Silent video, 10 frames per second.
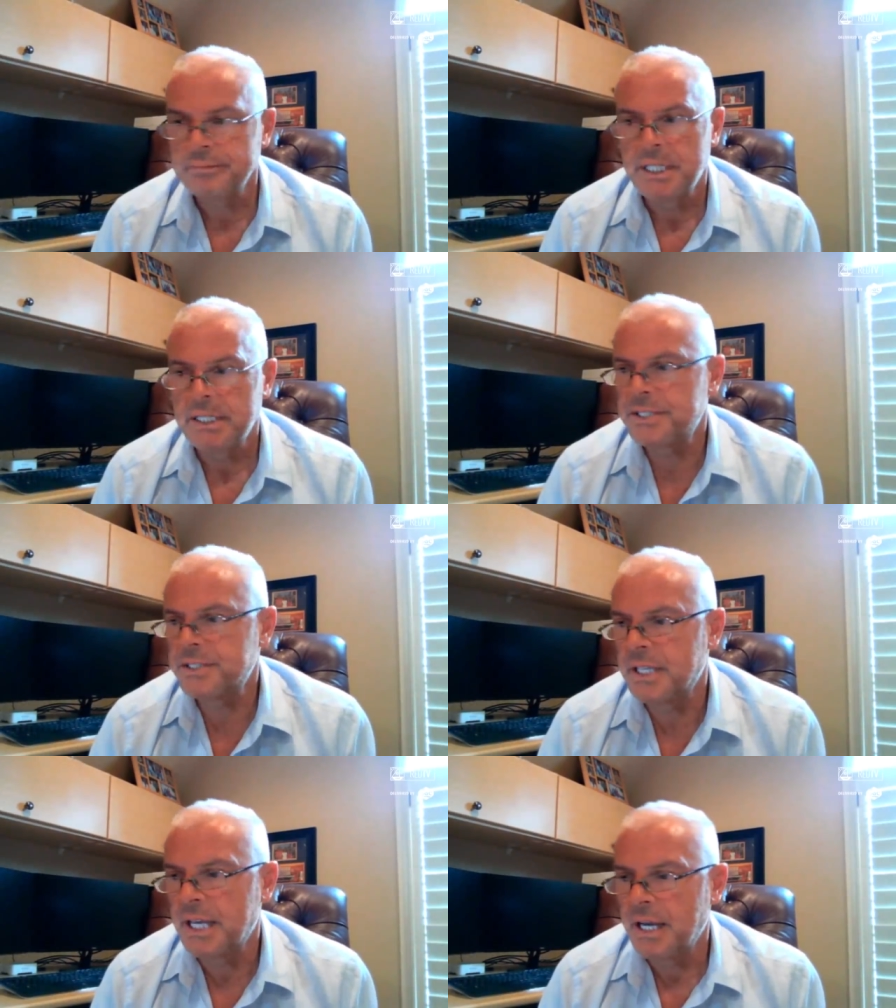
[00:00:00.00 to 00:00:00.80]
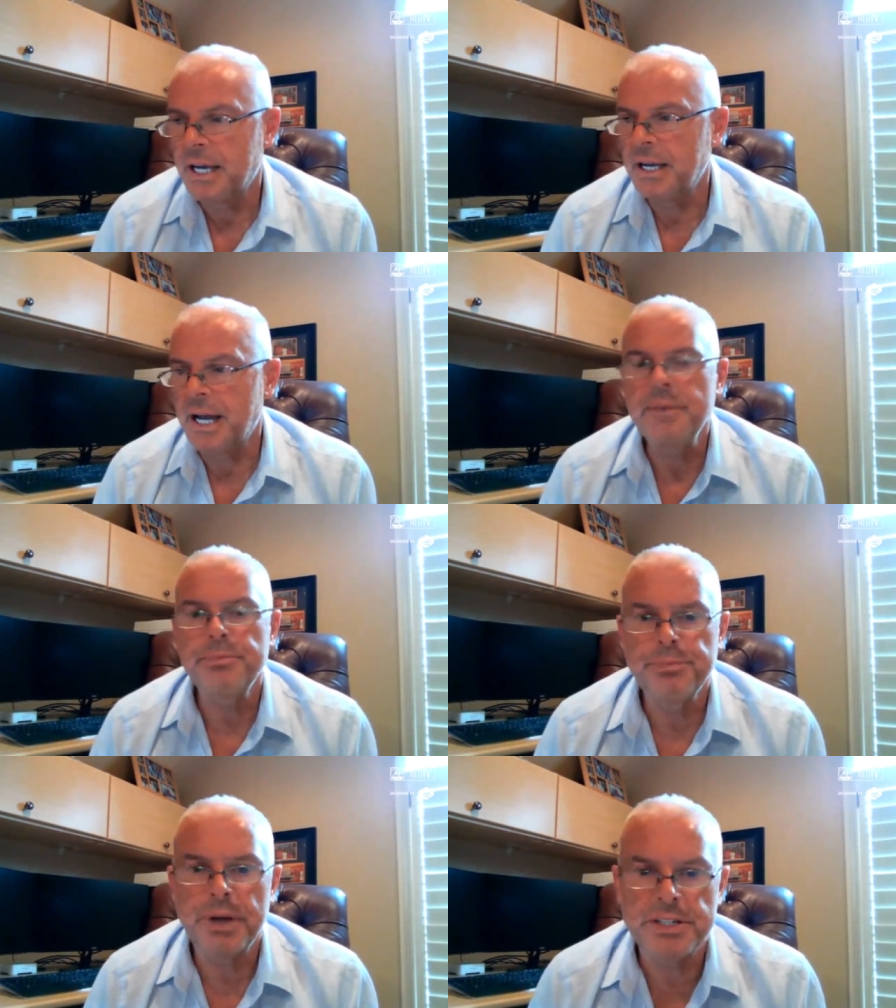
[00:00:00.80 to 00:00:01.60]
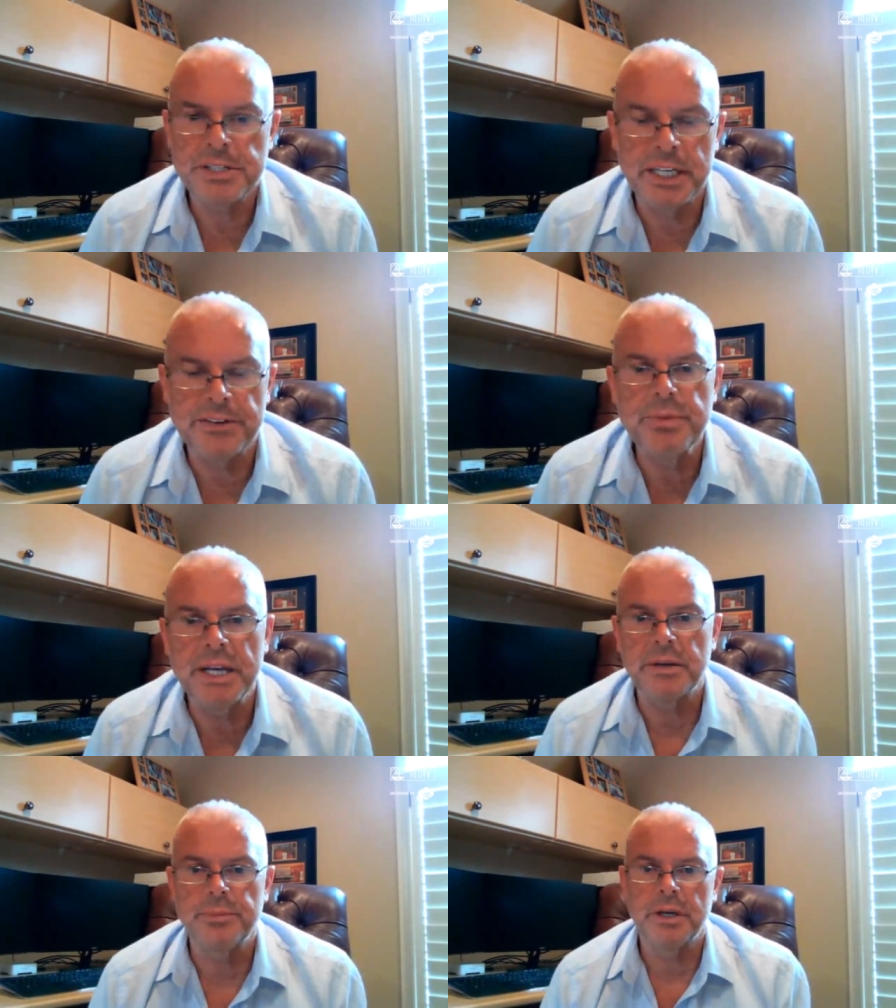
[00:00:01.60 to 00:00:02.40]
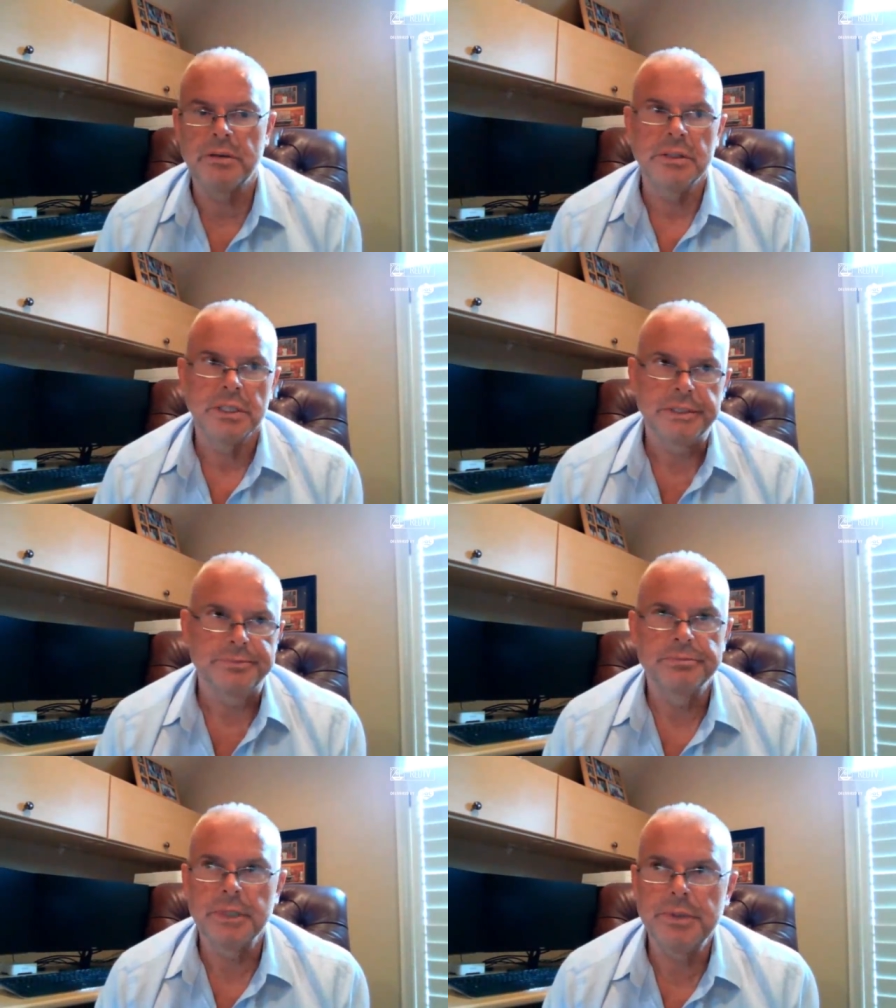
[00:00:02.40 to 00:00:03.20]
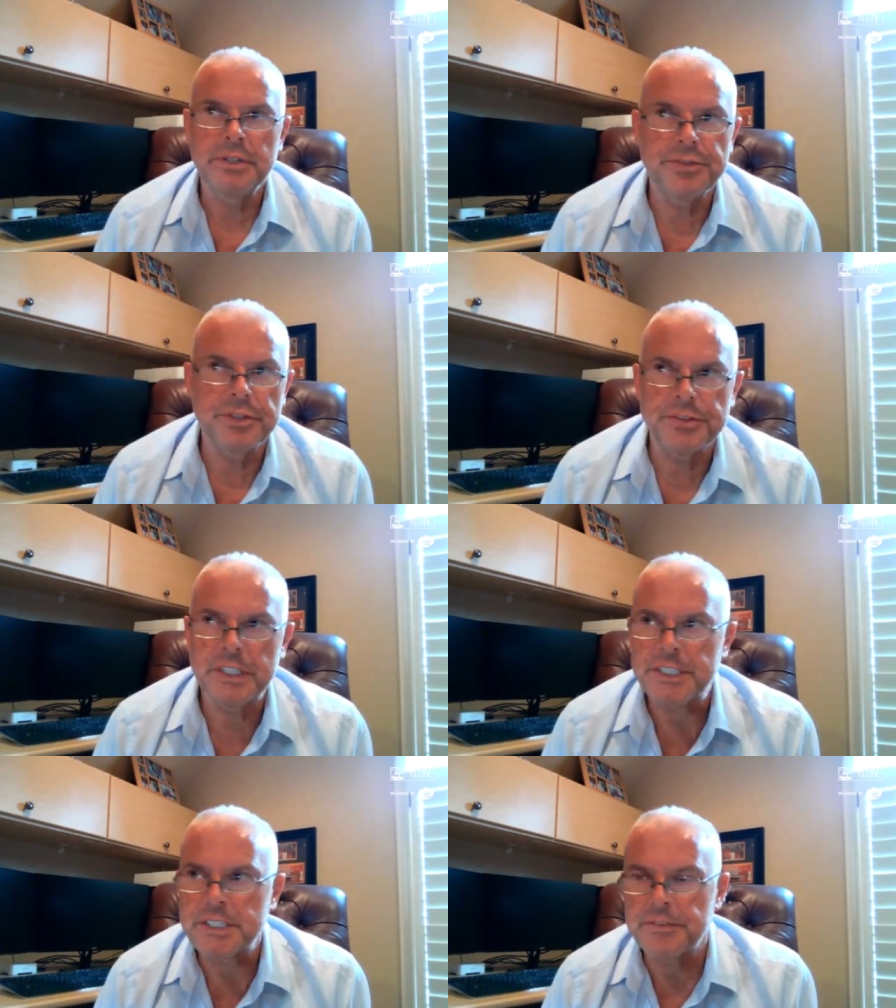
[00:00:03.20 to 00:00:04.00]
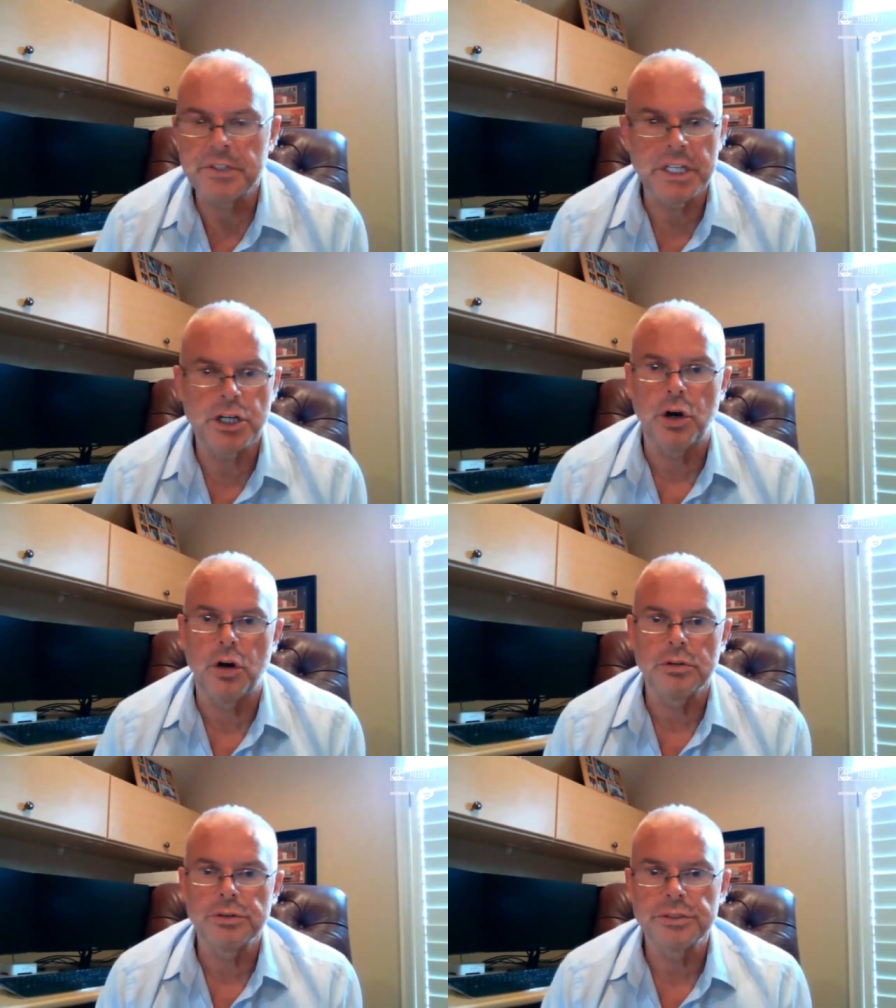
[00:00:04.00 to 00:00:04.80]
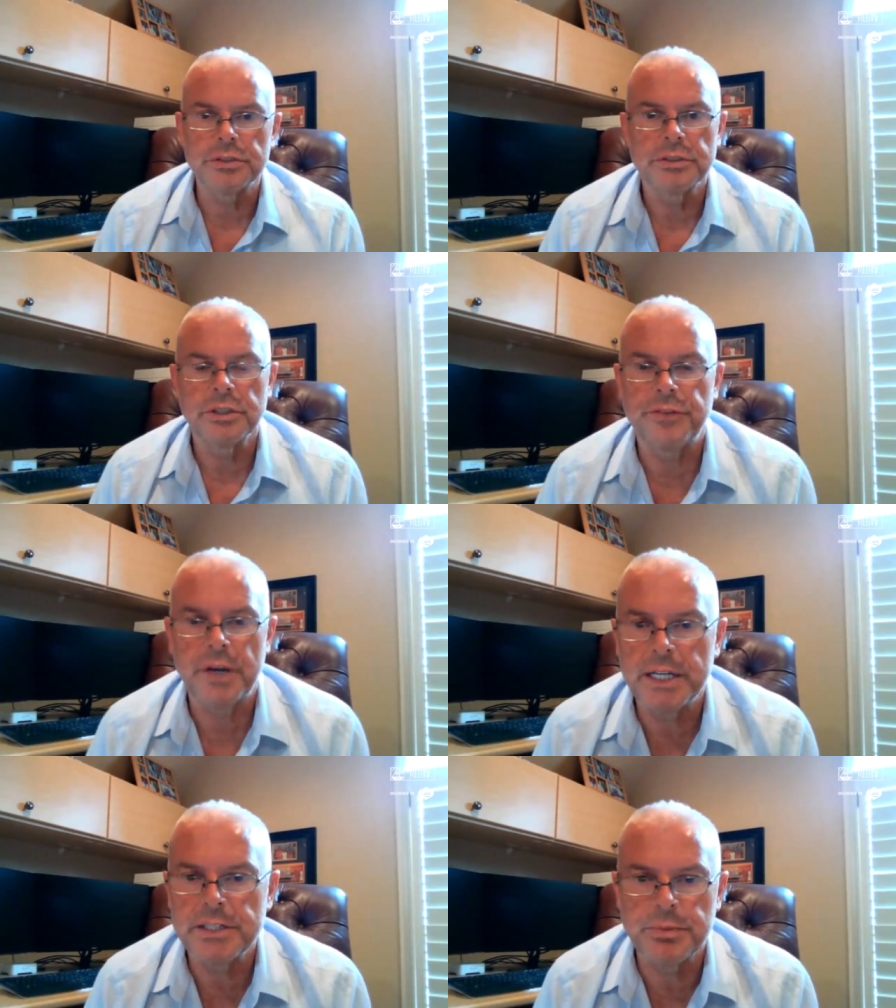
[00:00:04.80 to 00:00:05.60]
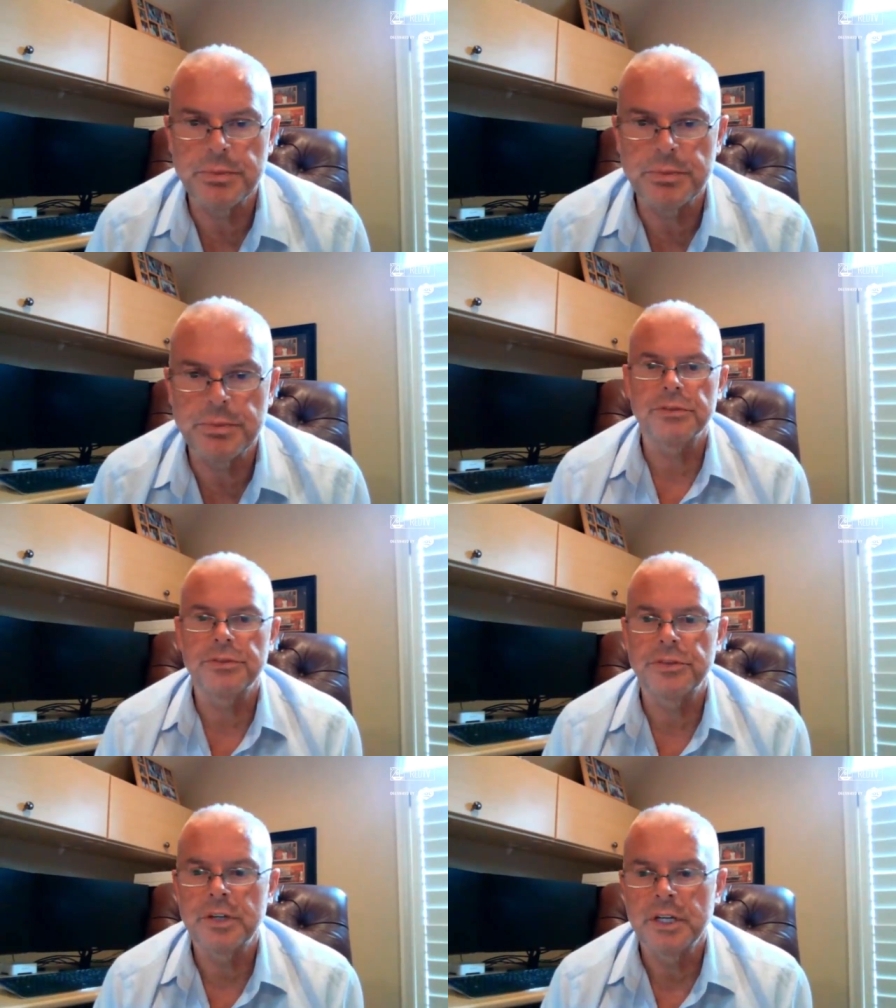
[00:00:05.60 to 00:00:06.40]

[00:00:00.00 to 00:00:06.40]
listen, I personally have made about maybe 50, 70 calls to fans myself,